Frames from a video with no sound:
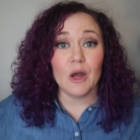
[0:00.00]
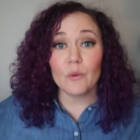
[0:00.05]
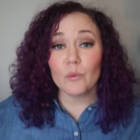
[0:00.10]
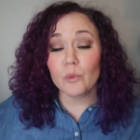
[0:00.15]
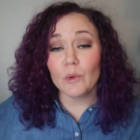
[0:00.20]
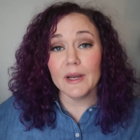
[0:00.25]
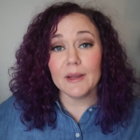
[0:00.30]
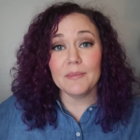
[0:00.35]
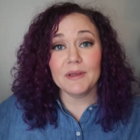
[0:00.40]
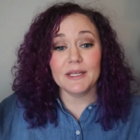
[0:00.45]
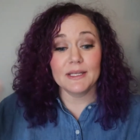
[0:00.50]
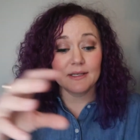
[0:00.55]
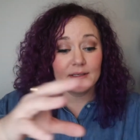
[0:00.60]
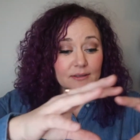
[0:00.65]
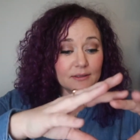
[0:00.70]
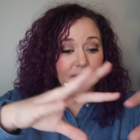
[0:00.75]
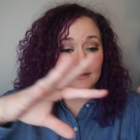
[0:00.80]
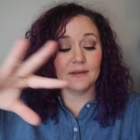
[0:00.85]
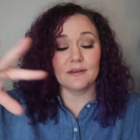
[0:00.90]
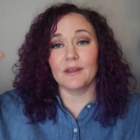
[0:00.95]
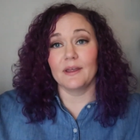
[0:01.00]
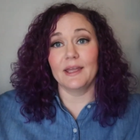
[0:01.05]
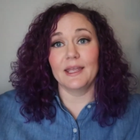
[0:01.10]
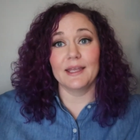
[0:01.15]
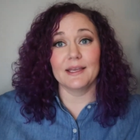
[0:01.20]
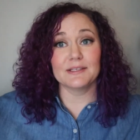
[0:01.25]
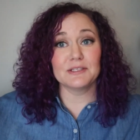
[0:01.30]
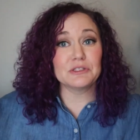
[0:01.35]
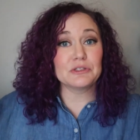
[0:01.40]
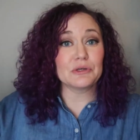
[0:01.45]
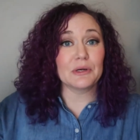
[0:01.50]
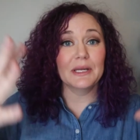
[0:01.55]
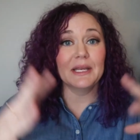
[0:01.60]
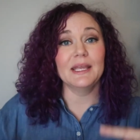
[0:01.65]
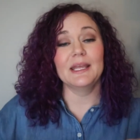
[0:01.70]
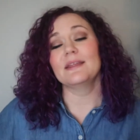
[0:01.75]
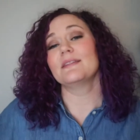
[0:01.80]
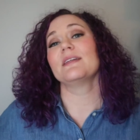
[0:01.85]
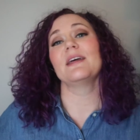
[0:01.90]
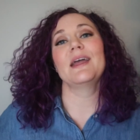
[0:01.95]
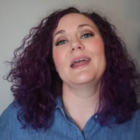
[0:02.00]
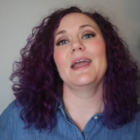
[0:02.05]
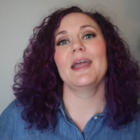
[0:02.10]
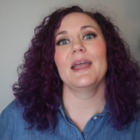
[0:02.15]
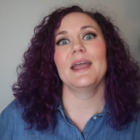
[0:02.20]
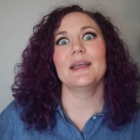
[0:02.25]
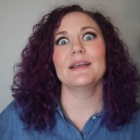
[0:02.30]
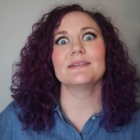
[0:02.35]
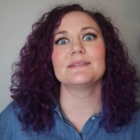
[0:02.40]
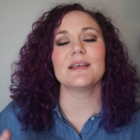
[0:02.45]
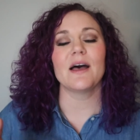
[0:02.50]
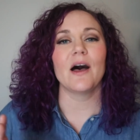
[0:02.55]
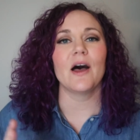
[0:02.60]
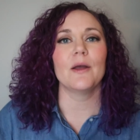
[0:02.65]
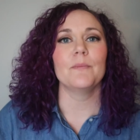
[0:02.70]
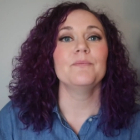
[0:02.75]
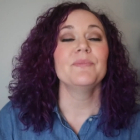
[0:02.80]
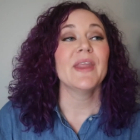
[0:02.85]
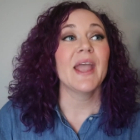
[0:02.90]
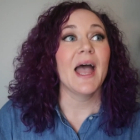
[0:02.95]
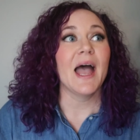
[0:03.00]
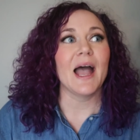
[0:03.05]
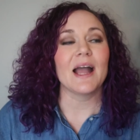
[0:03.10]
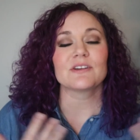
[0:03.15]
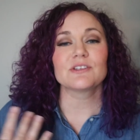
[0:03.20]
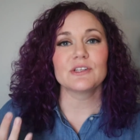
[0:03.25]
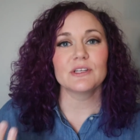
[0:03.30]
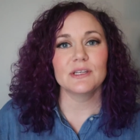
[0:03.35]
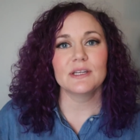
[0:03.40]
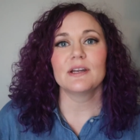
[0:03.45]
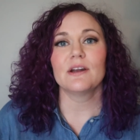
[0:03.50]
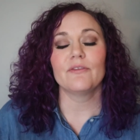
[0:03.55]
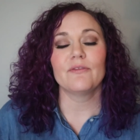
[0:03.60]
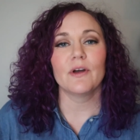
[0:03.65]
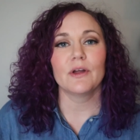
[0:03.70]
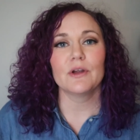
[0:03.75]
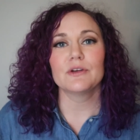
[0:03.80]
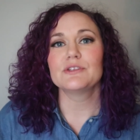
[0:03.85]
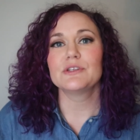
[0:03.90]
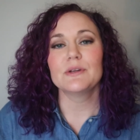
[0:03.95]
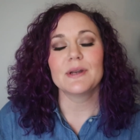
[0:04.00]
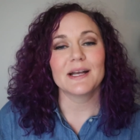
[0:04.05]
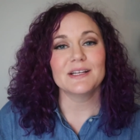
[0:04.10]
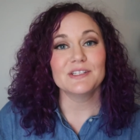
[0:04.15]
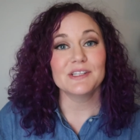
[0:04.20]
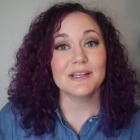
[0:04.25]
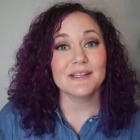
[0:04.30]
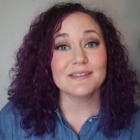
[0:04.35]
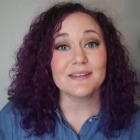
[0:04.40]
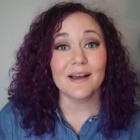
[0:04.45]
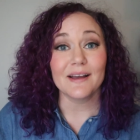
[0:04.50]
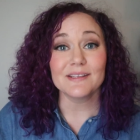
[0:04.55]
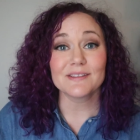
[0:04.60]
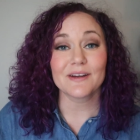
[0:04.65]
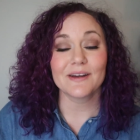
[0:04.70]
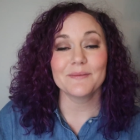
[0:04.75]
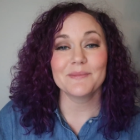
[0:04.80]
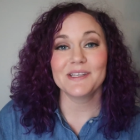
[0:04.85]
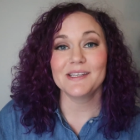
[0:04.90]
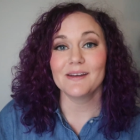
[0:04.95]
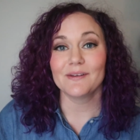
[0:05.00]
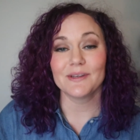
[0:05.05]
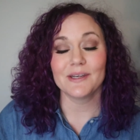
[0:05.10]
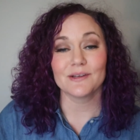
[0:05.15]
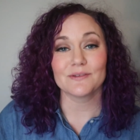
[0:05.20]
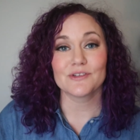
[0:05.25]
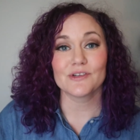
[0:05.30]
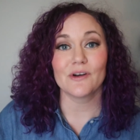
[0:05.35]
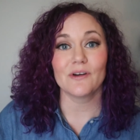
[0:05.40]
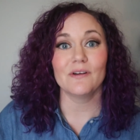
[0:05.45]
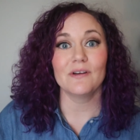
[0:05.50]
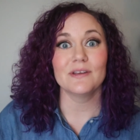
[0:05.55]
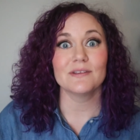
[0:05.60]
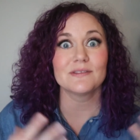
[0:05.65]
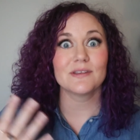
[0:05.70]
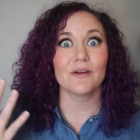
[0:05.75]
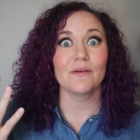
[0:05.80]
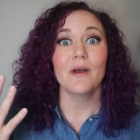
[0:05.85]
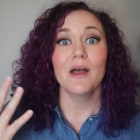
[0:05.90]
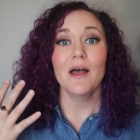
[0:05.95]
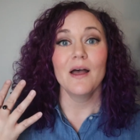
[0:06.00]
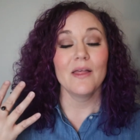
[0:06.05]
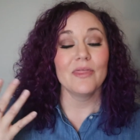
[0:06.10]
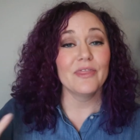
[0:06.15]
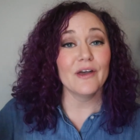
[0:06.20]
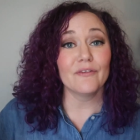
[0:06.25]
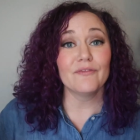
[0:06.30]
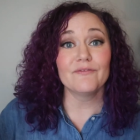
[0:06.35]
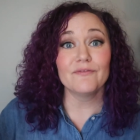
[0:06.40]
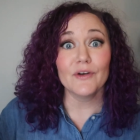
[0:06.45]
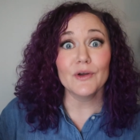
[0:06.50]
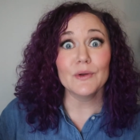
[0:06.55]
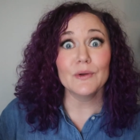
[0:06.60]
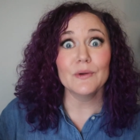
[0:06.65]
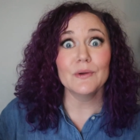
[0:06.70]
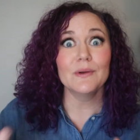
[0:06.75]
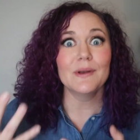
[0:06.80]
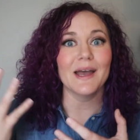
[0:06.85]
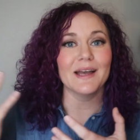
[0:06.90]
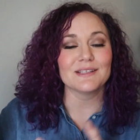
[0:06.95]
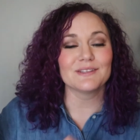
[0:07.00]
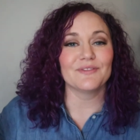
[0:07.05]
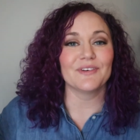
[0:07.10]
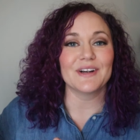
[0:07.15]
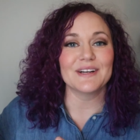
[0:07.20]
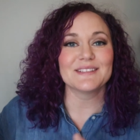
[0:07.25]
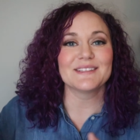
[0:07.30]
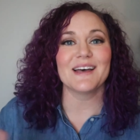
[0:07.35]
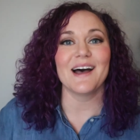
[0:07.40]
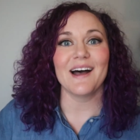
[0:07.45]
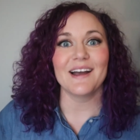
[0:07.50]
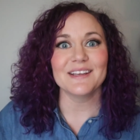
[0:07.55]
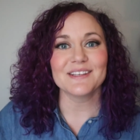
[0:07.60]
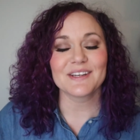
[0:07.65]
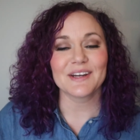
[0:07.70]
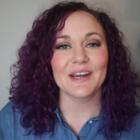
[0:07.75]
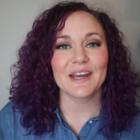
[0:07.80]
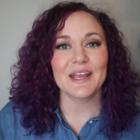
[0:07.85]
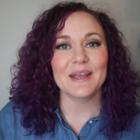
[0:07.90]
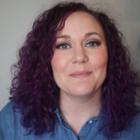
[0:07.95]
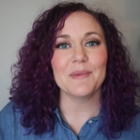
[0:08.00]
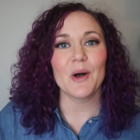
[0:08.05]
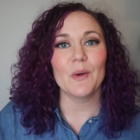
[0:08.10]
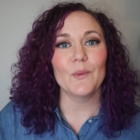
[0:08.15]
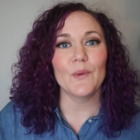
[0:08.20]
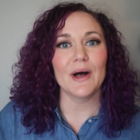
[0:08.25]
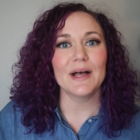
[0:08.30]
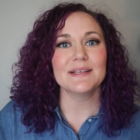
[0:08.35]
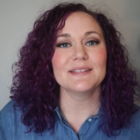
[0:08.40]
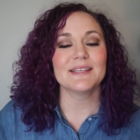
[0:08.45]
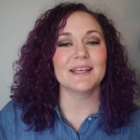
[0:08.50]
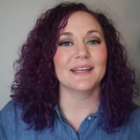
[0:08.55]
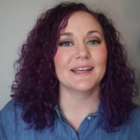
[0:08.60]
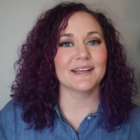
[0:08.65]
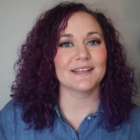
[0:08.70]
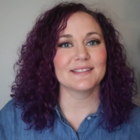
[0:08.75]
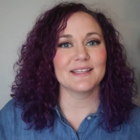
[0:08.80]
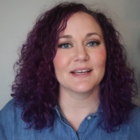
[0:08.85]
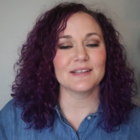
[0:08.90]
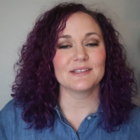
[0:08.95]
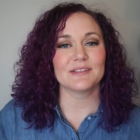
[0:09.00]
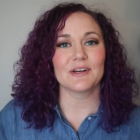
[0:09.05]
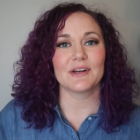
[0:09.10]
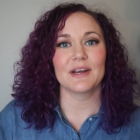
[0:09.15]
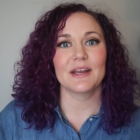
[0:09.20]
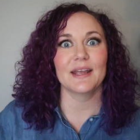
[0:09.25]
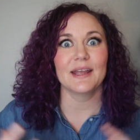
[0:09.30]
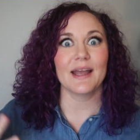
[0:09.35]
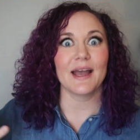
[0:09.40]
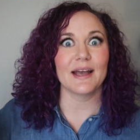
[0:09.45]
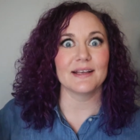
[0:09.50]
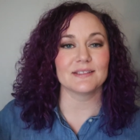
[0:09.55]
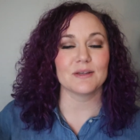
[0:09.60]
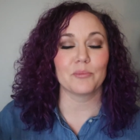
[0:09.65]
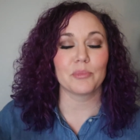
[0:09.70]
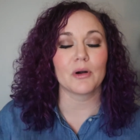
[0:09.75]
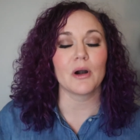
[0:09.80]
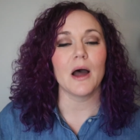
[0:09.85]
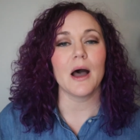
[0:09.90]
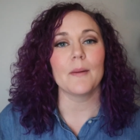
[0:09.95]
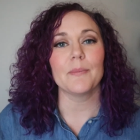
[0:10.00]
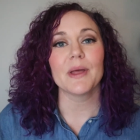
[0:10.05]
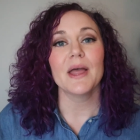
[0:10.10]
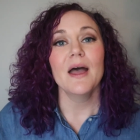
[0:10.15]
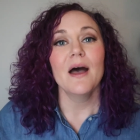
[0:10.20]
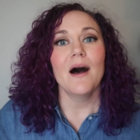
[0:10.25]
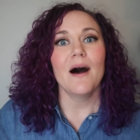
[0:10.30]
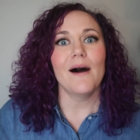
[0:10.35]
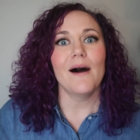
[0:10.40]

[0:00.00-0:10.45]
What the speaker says: ribbon, like stringy things. Actually did a photo shoot at Jenny's Ice Cream in downtown Charlotte. So the food, as far as the ice cream, was an accessory as a prop.